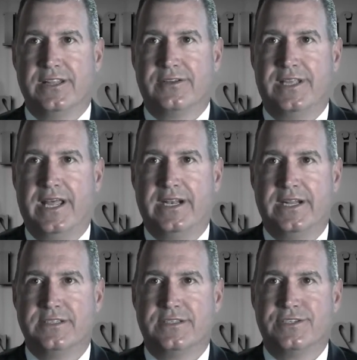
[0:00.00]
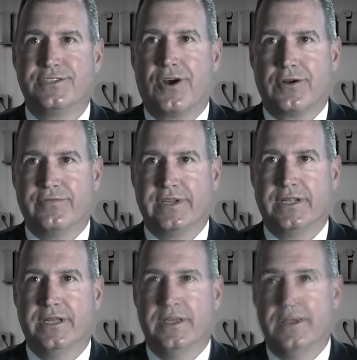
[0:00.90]
I looked at it as the start of
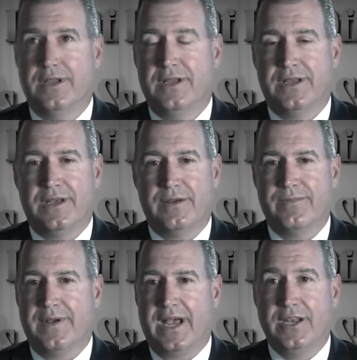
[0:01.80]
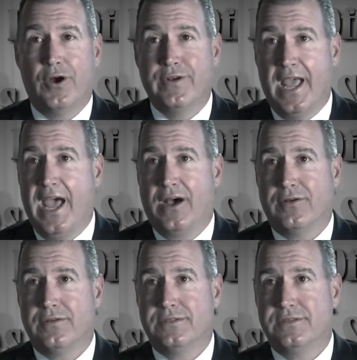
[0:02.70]
it. I know
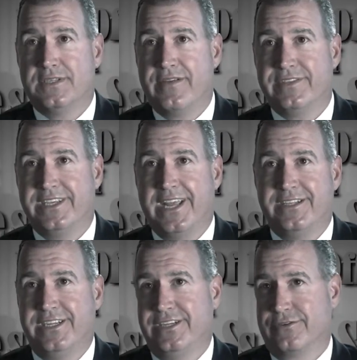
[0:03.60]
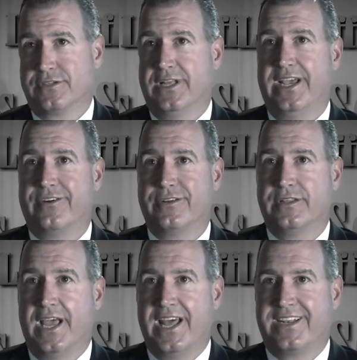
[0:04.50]
now, 17, 18 years
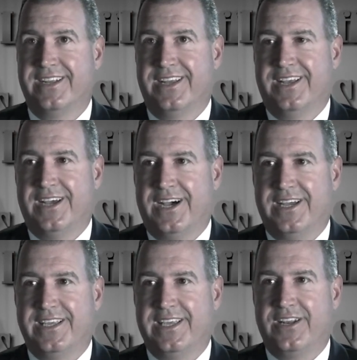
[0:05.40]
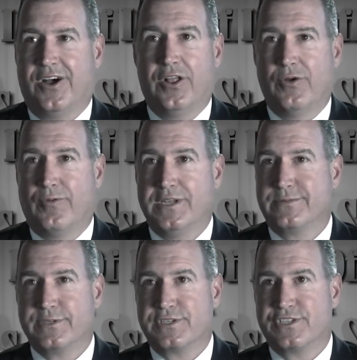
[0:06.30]
later, that all it
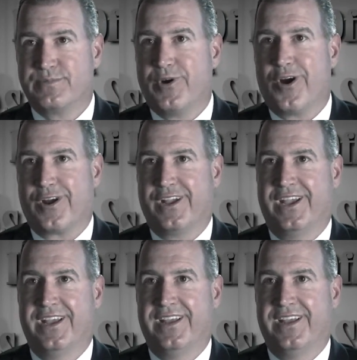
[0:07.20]
was a spark.